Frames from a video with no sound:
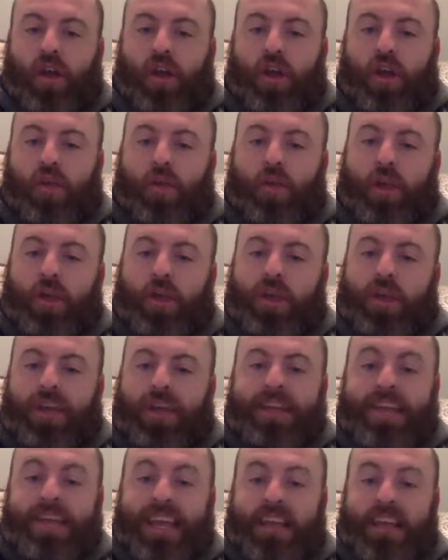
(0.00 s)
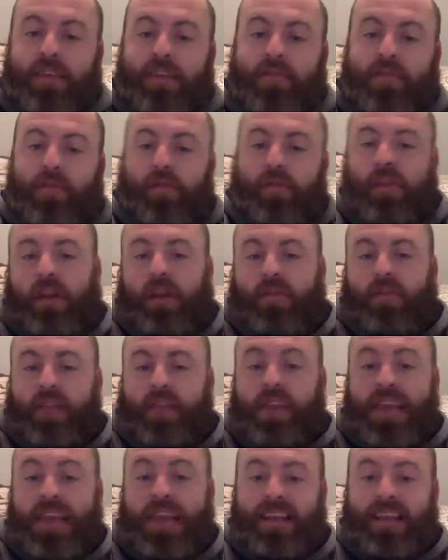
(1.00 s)
when you get negative, you feed off the
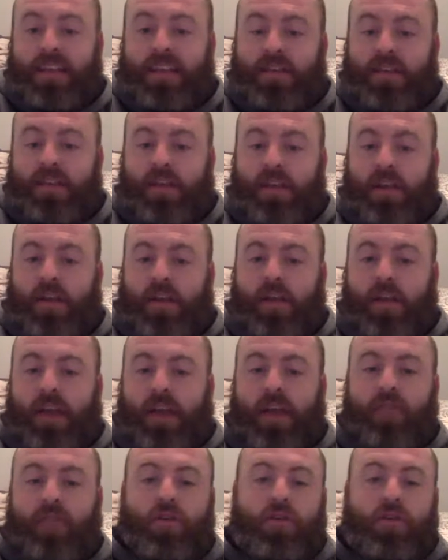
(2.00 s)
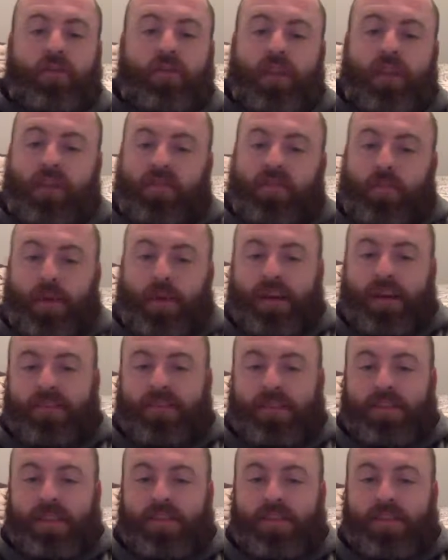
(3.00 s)
negativity in your life, or you feed off the
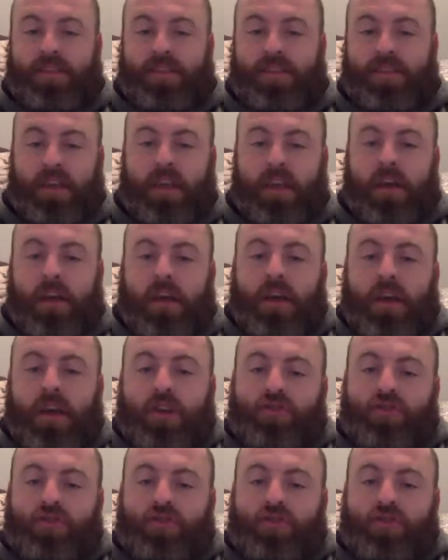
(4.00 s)
positivity.